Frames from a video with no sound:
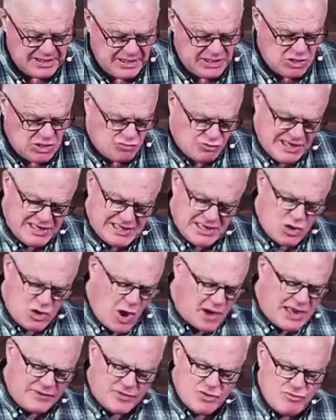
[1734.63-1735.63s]
You, read, you
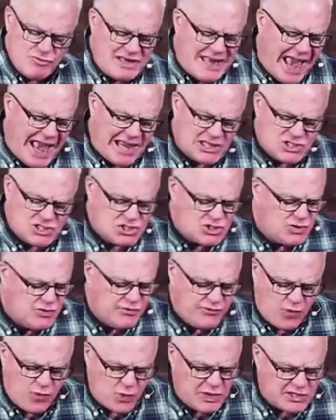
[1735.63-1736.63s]
only have to read Acts 2
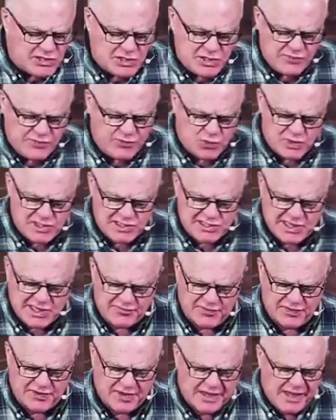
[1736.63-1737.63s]
42 to
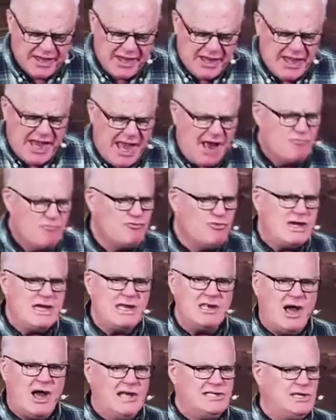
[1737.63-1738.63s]
47 and
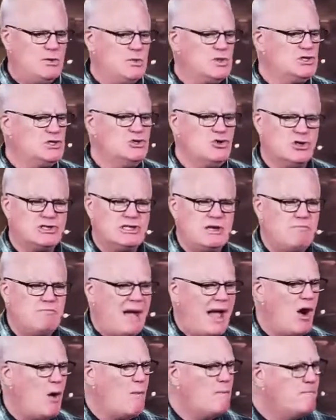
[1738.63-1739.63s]
realize it was not
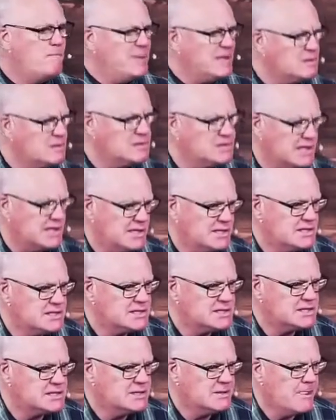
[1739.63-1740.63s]
about
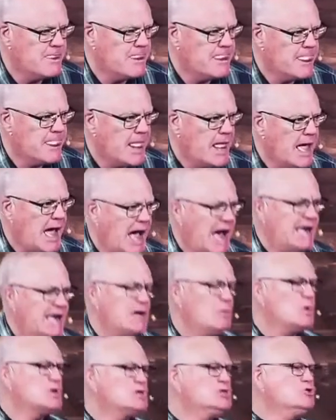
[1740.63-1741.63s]
buildings and
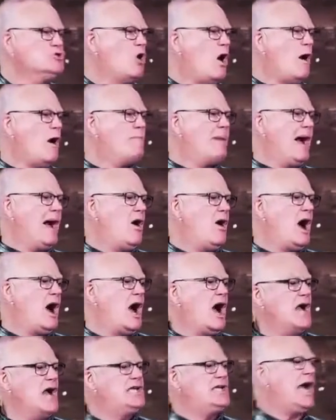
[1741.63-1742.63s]
it was not
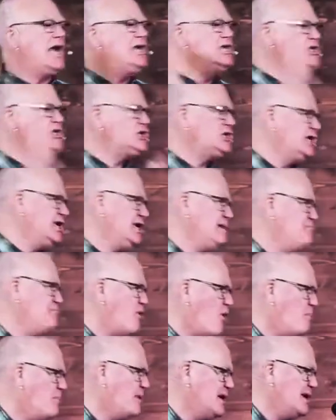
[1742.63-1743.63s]
about occasionally
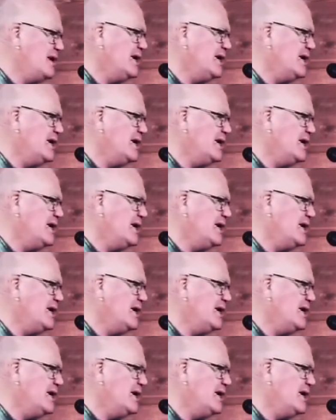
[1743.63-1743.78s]
popping